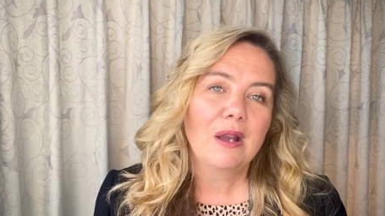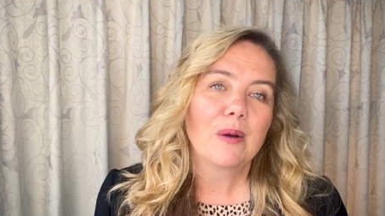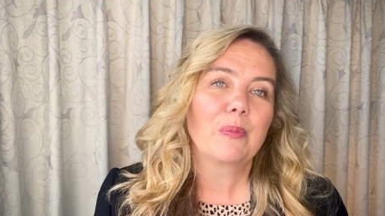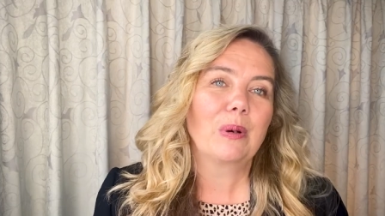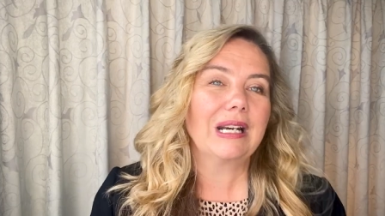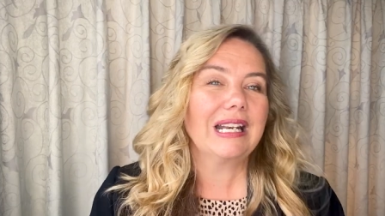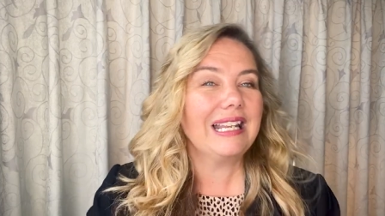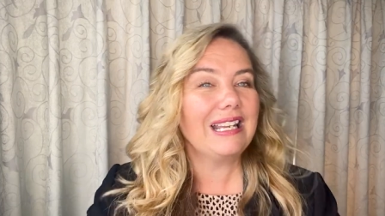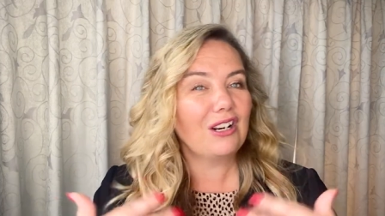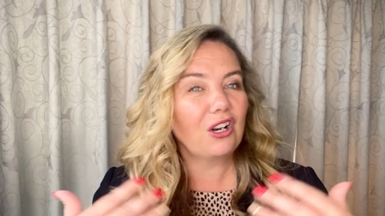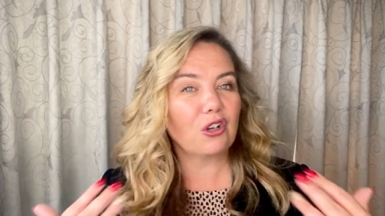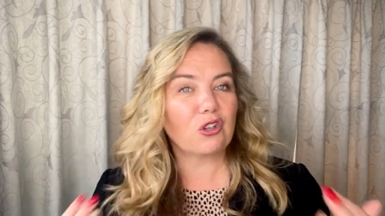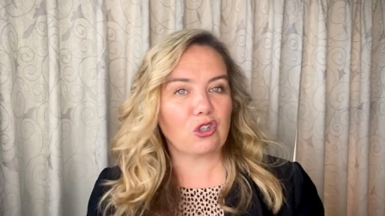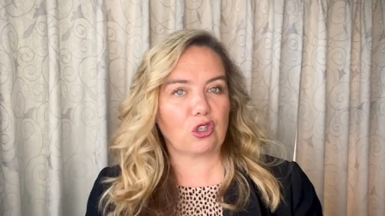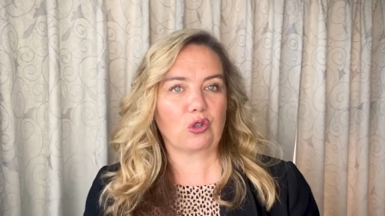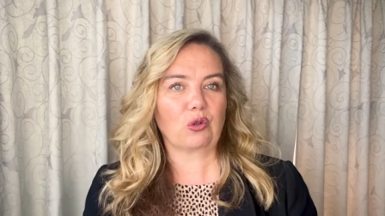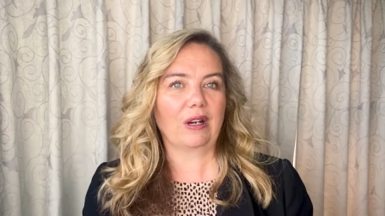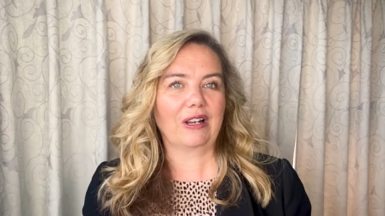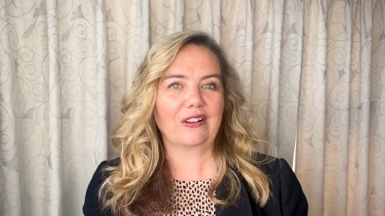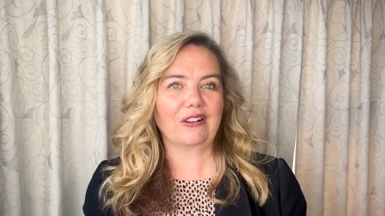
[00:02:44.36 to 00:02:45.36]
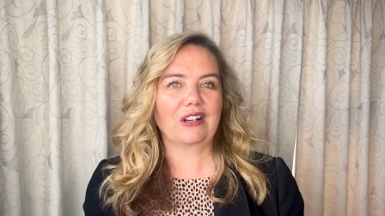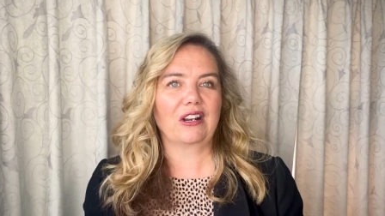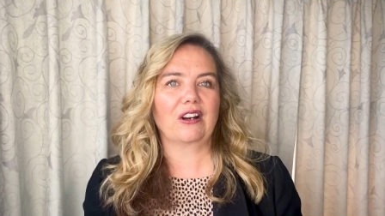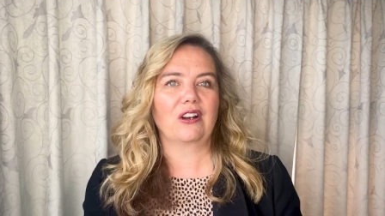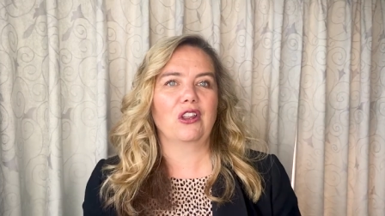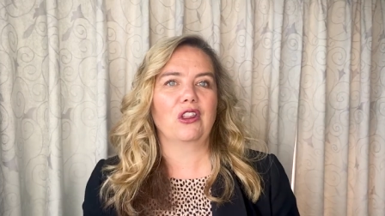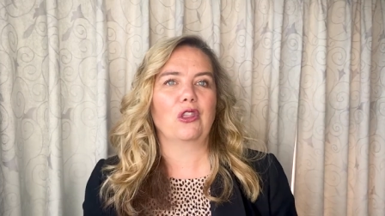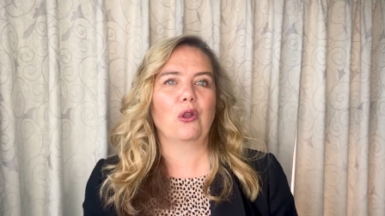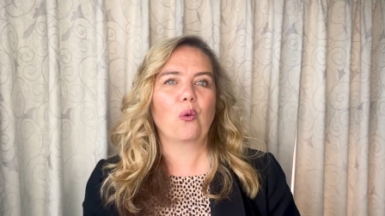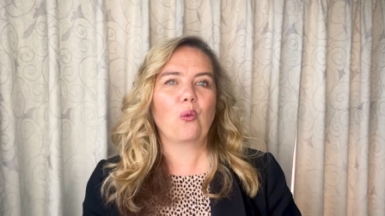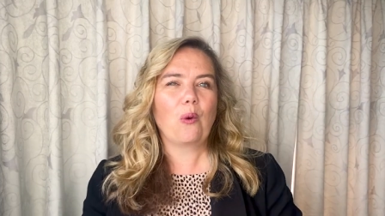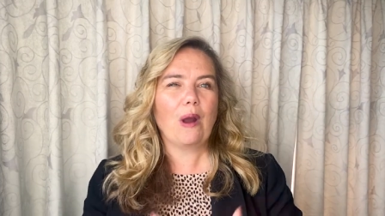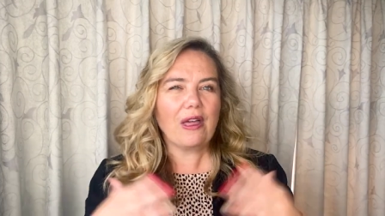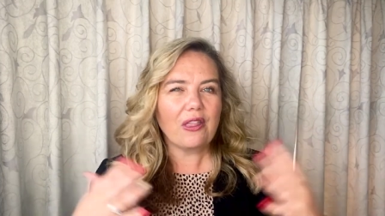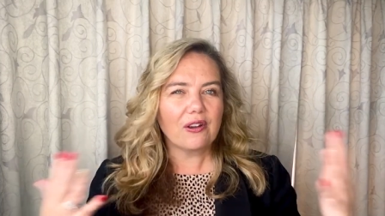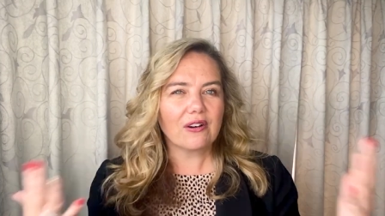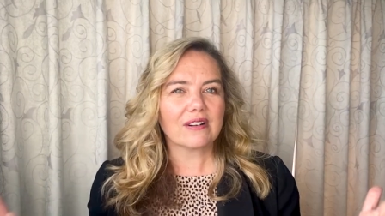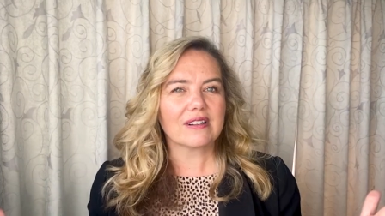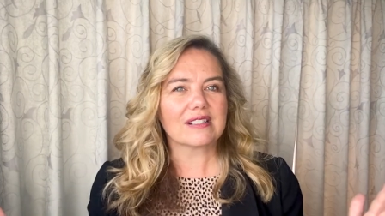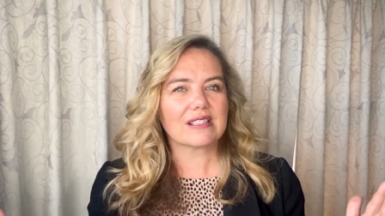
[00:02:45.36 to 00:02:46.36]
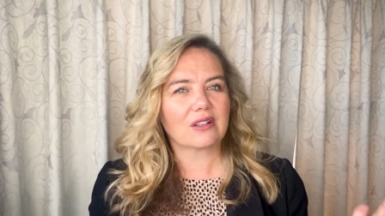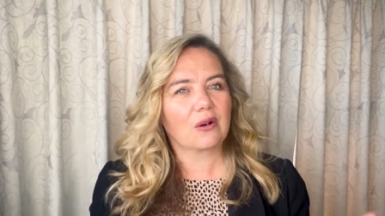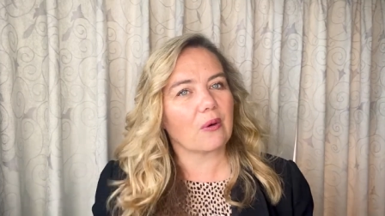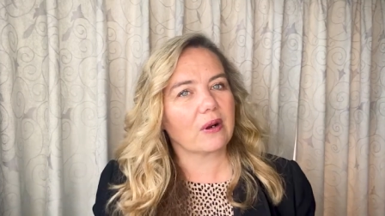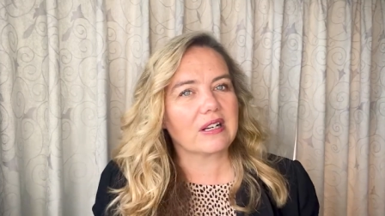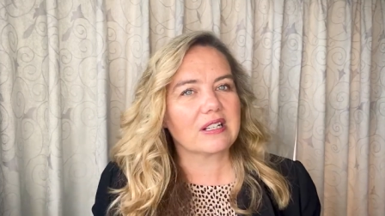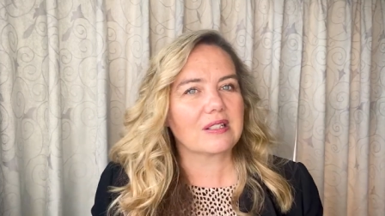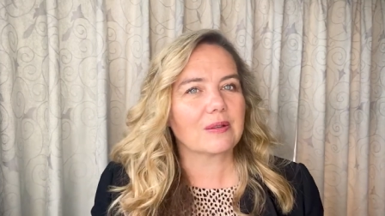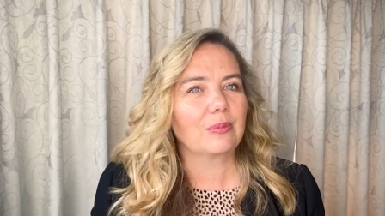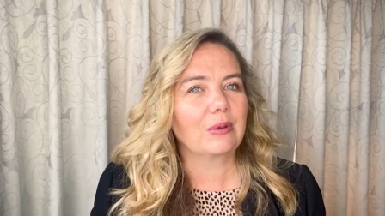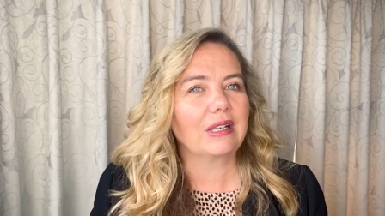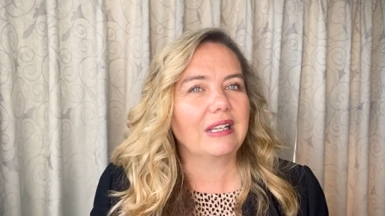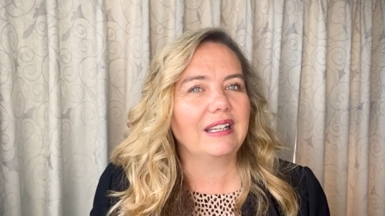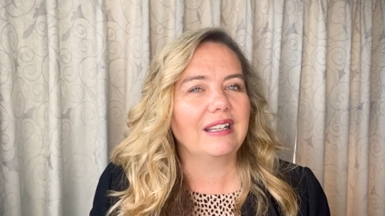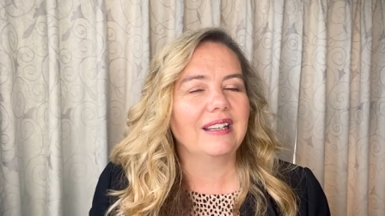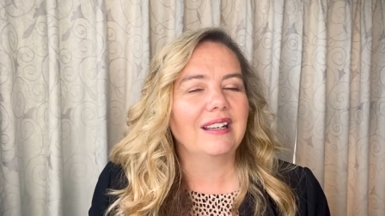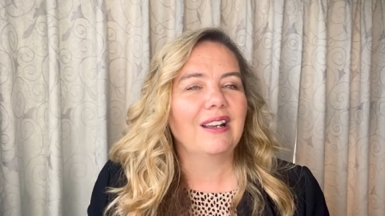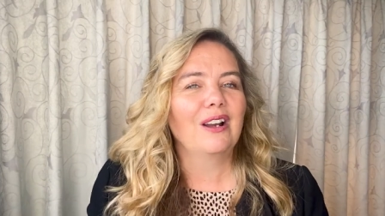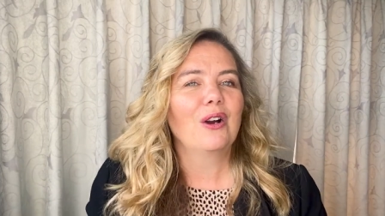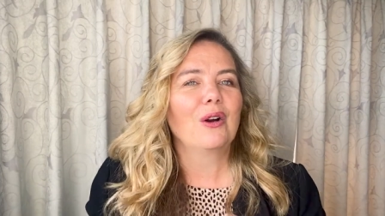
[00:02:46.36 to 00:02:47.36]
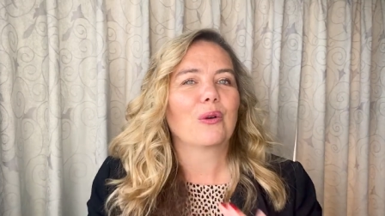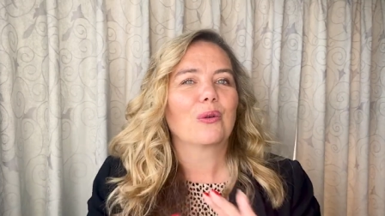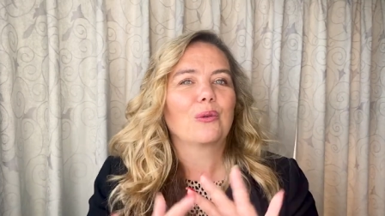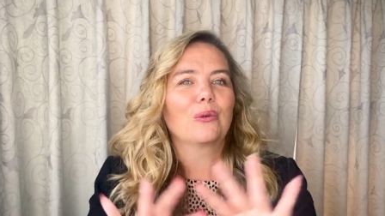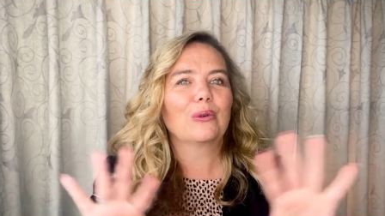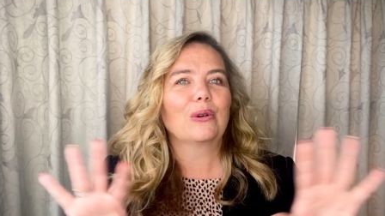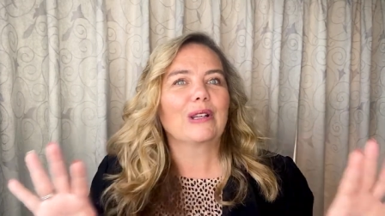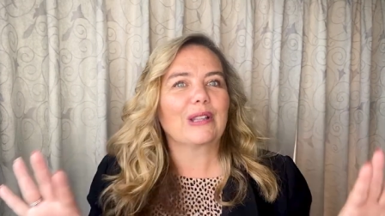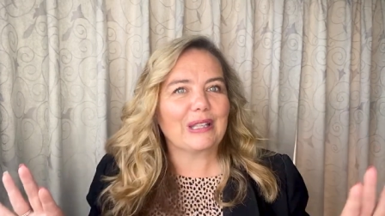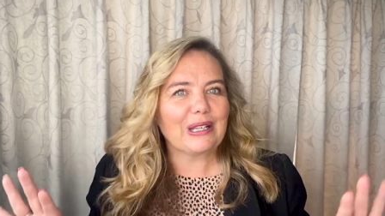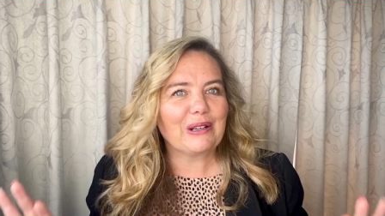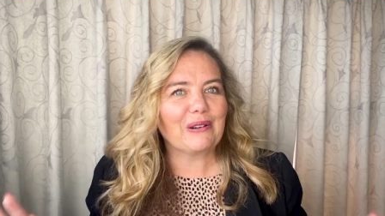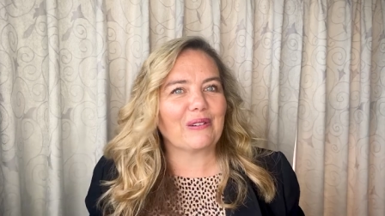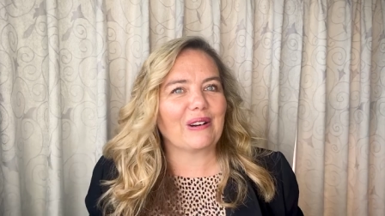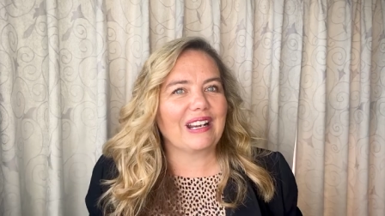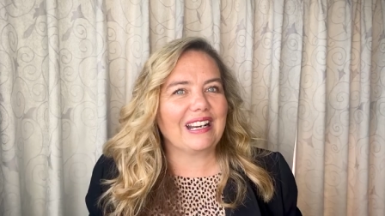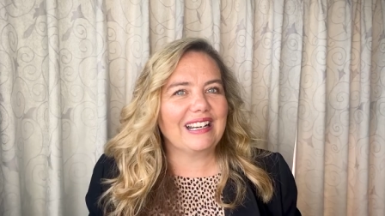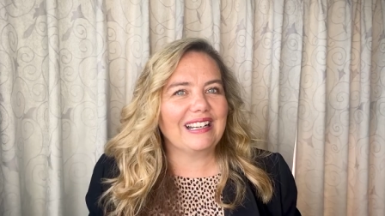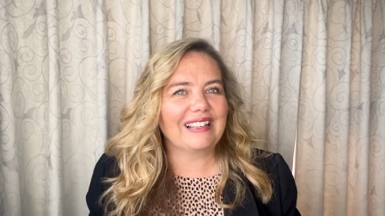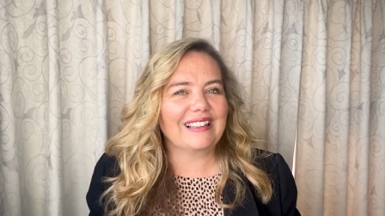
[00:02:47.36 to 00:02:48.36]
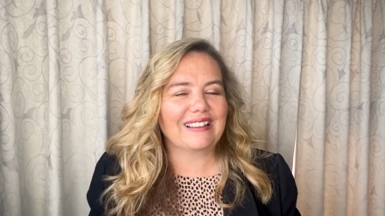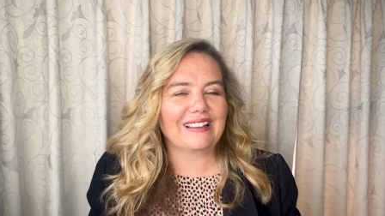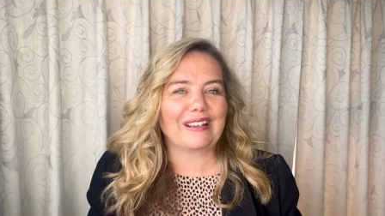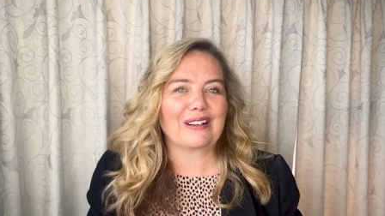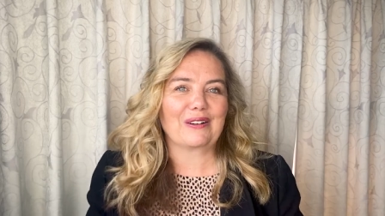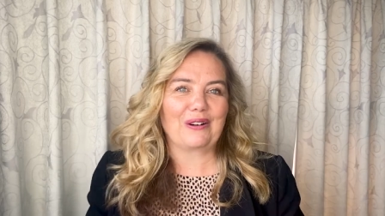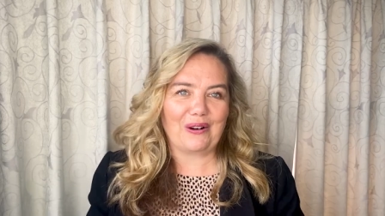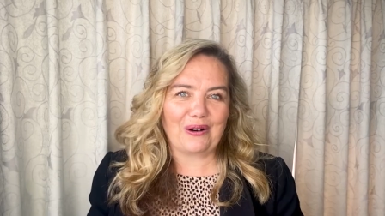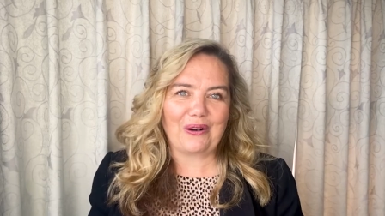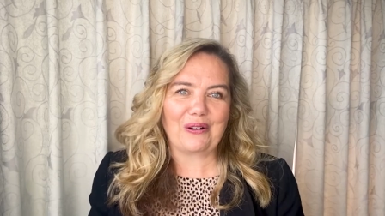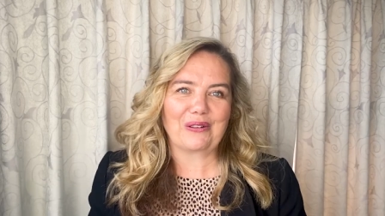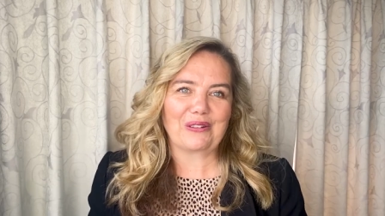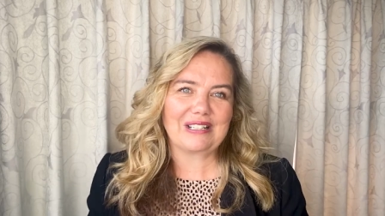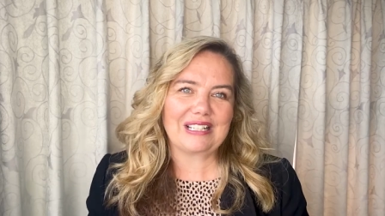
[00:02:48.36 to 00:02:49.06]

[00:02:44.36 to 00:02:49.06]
But in Australia, the weather is going to be really great, like all the